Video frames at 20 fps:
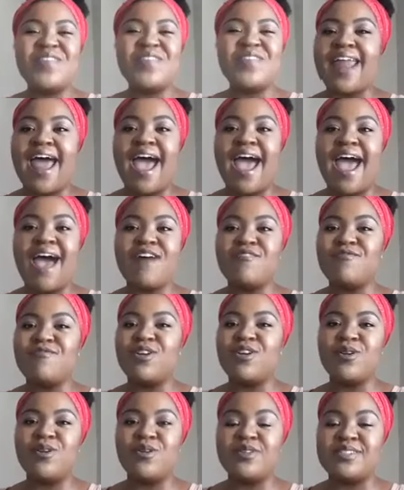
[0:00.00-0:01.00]
that I have for
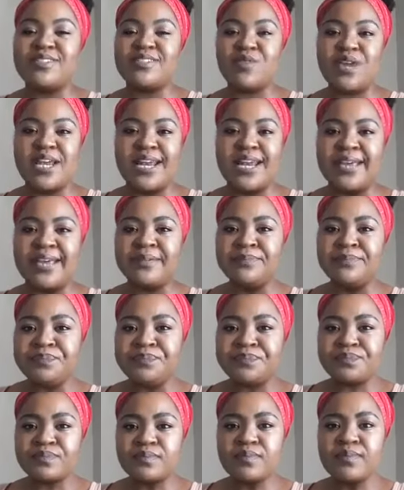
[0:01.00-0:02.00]
you is really
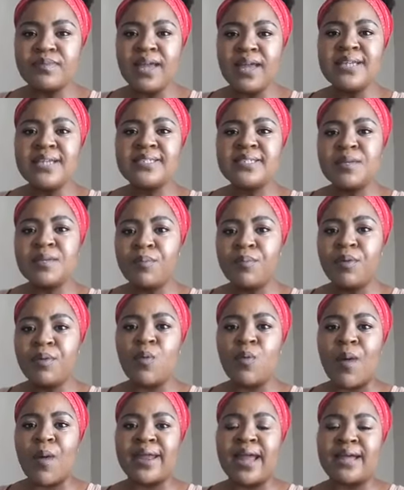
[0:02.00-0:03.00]
a
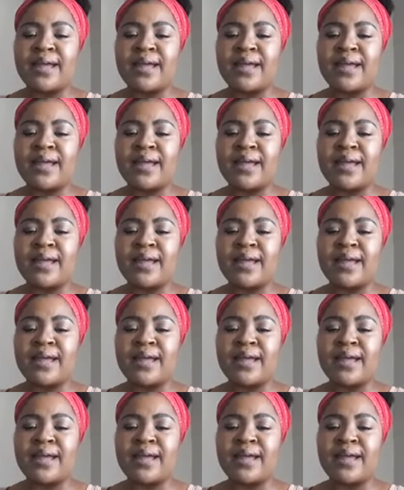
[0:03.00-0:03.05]
simple one.